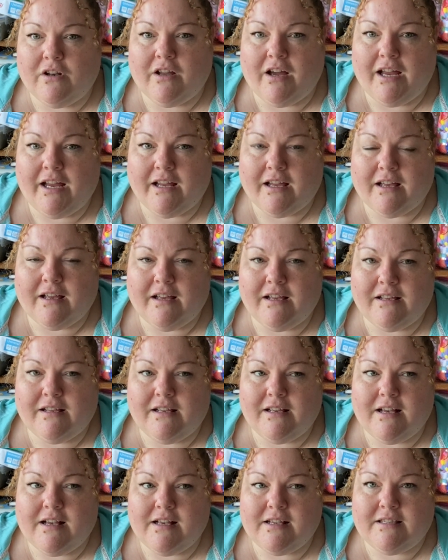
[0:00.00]
like
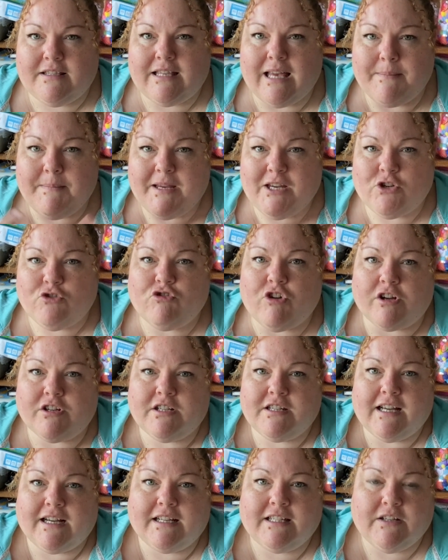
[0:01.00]

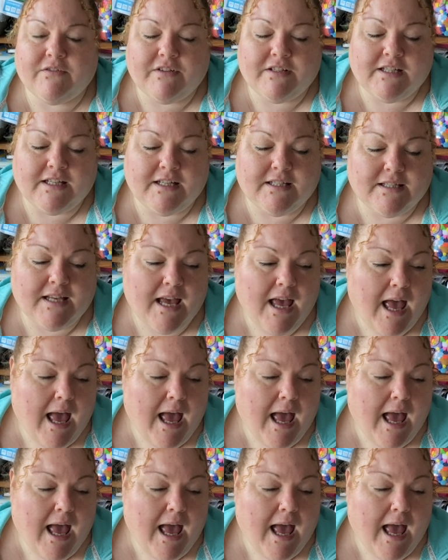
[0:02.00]
semi-structured activities.